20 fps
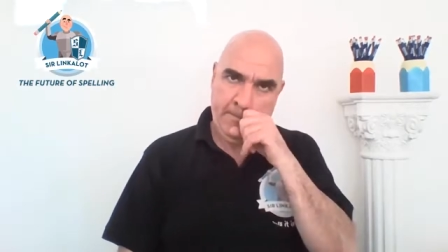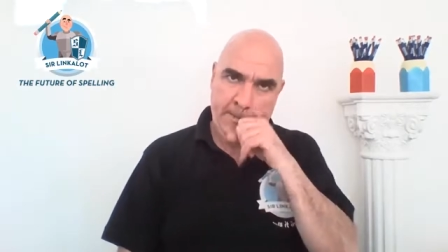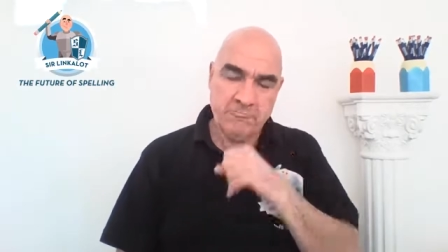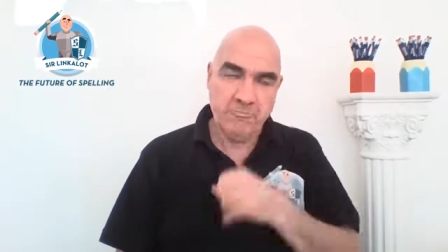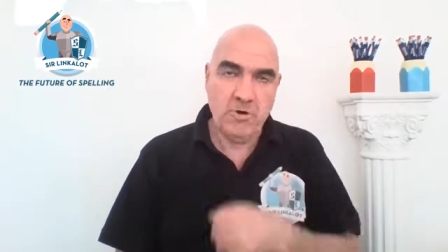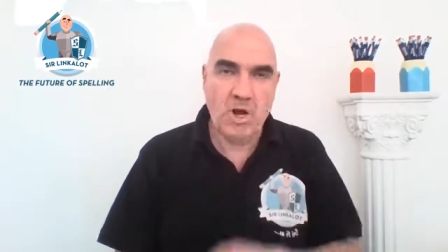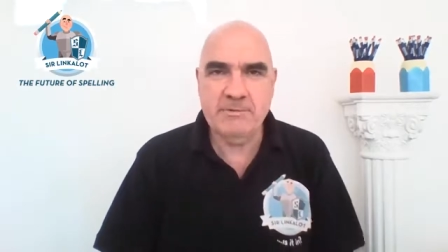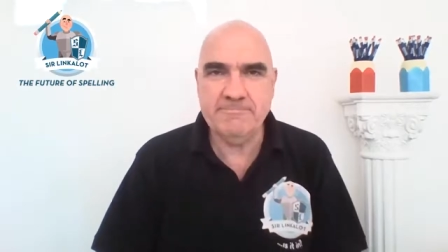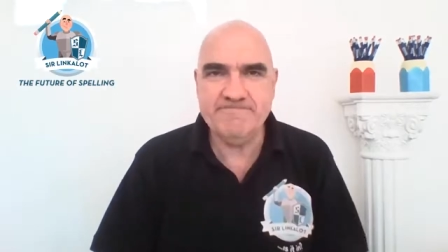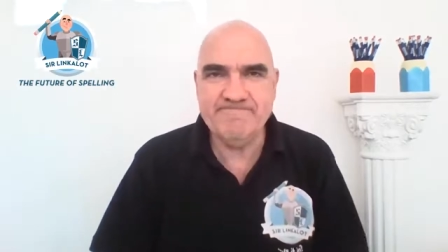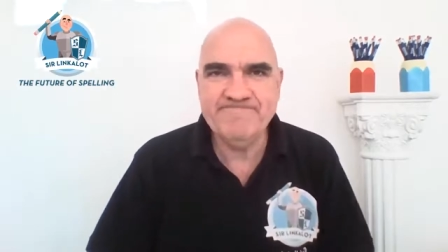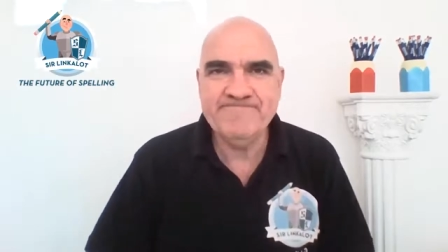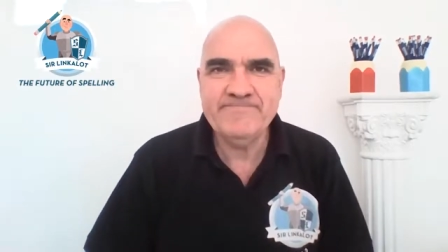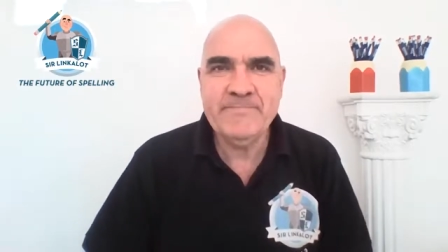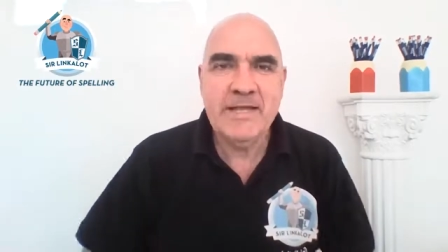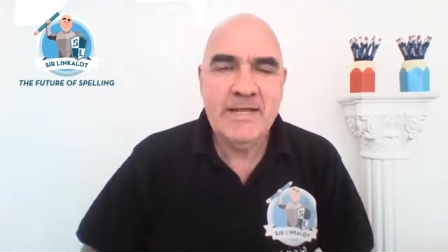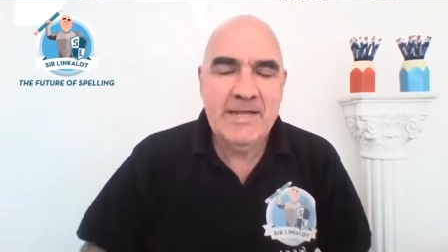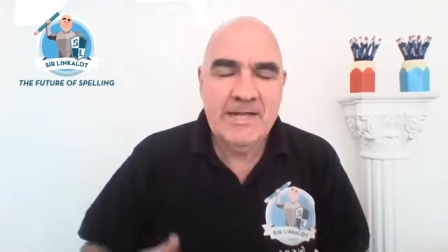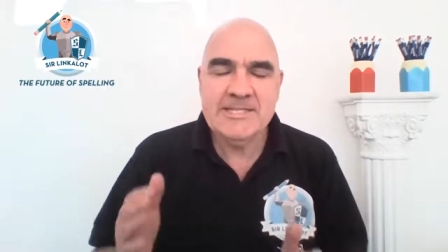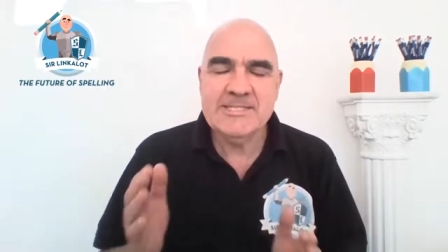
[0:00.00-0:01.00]
Right,
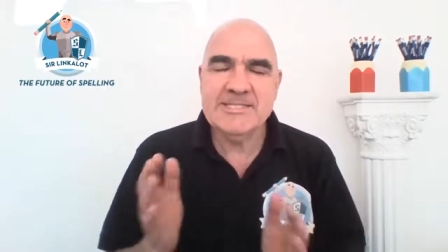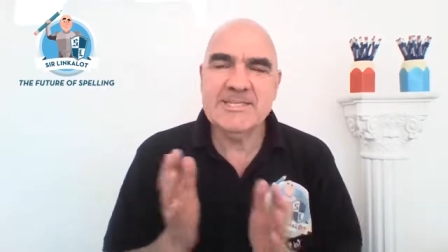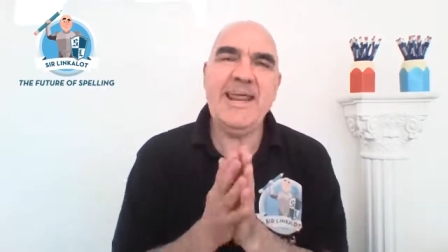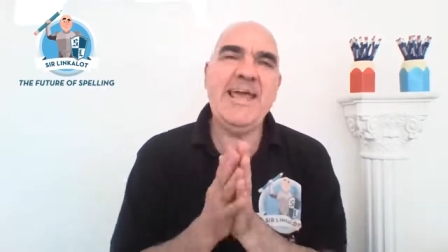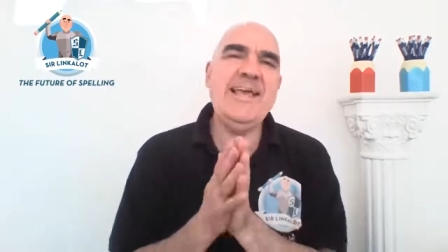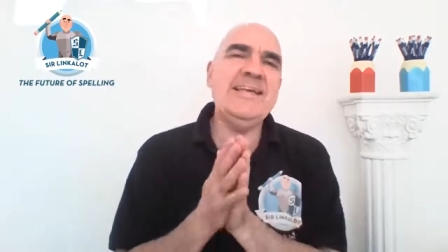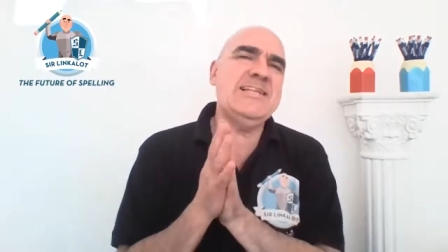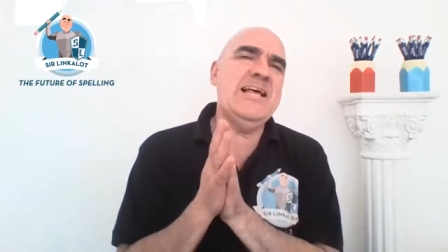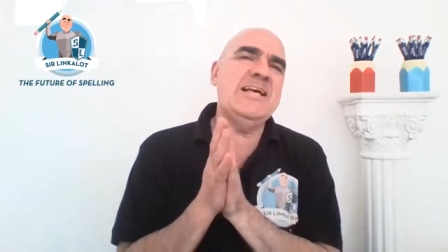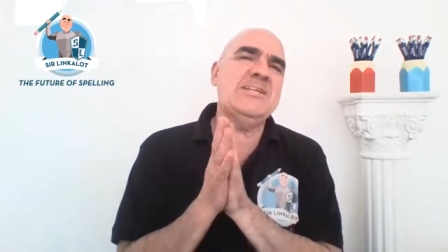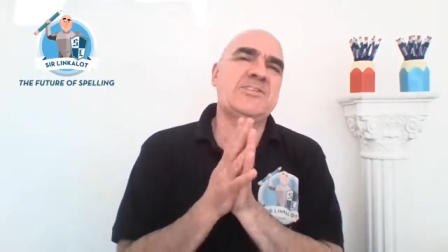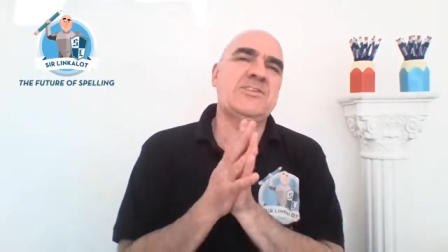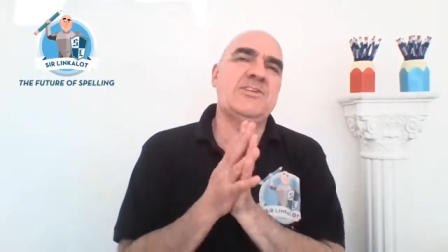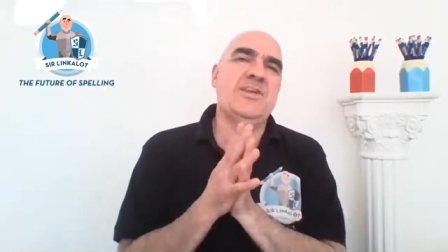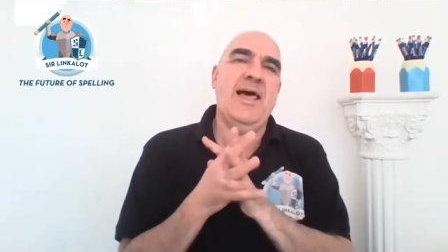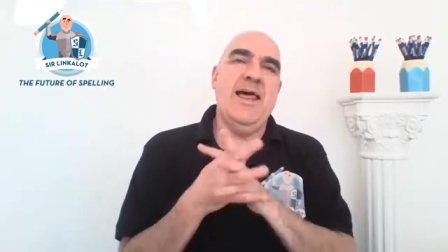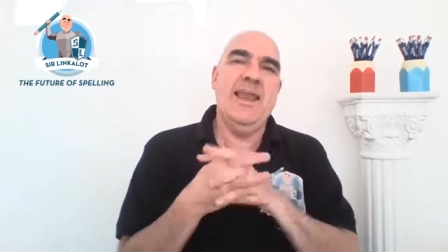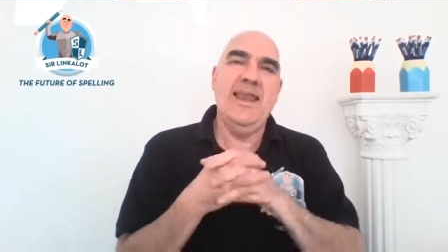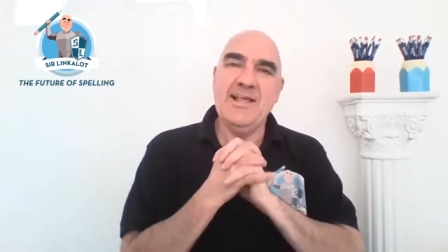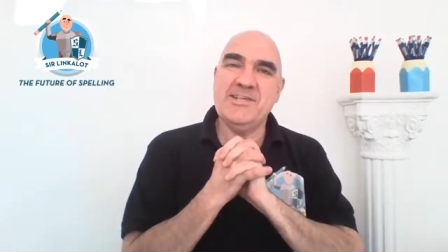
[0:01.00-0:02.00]
today's lesson
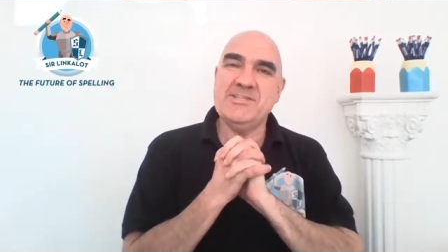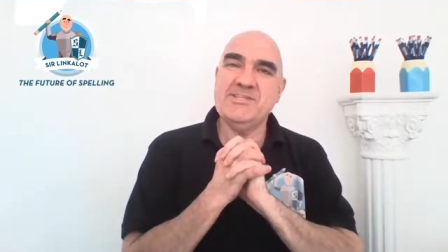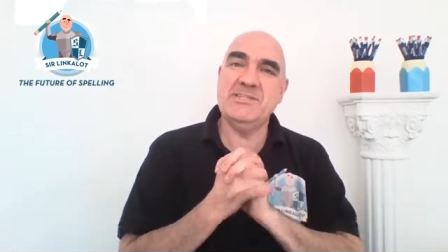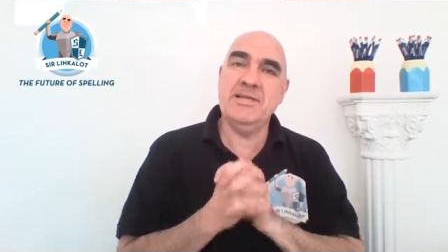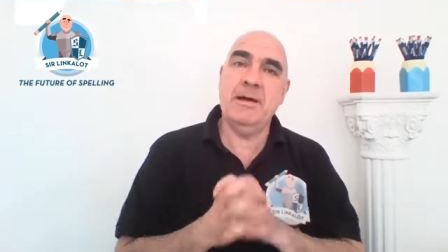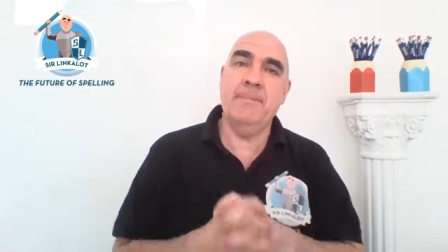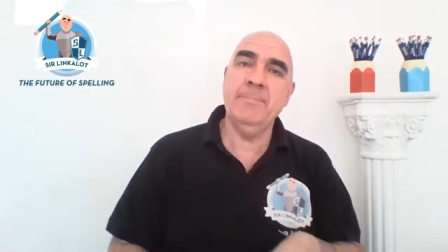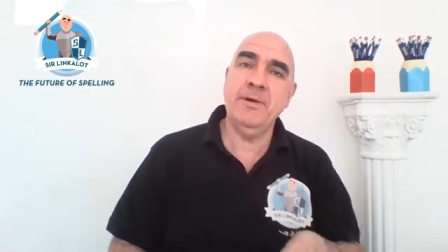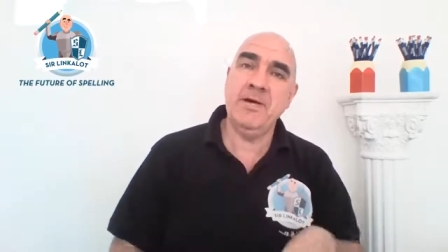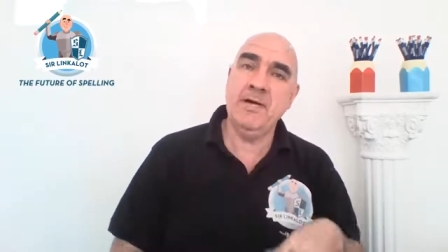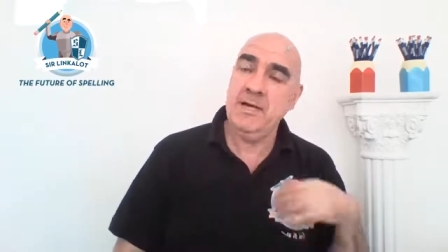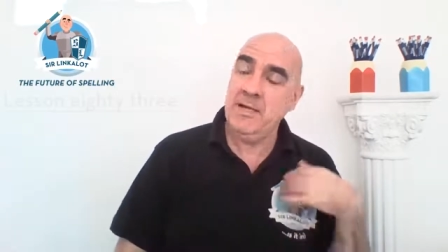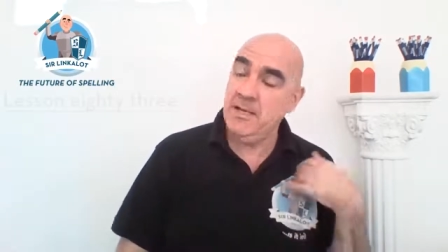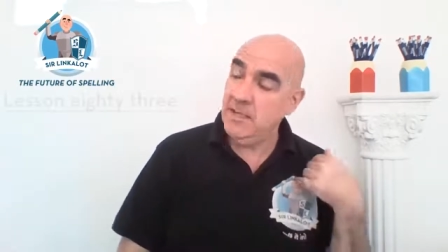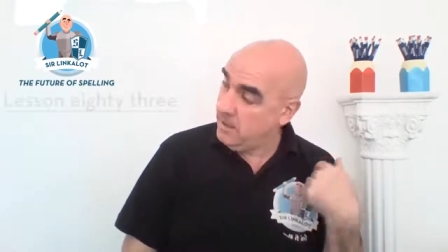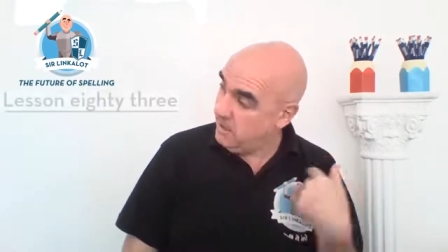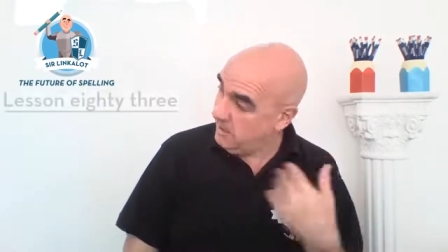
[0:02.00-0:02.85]
number